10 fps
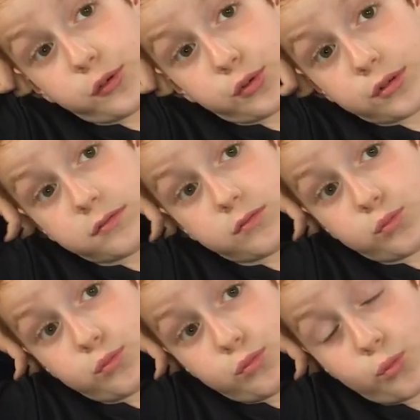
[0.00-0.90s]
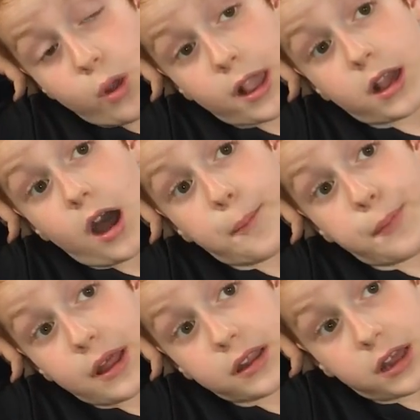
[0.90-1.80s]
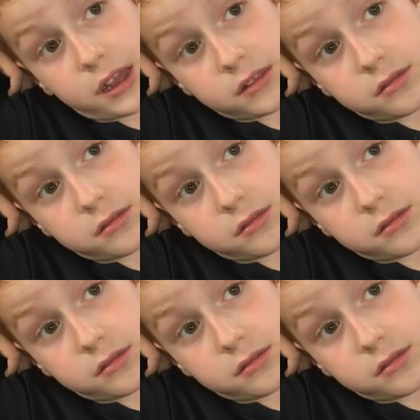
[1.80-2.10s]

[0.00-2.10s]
would wake up at like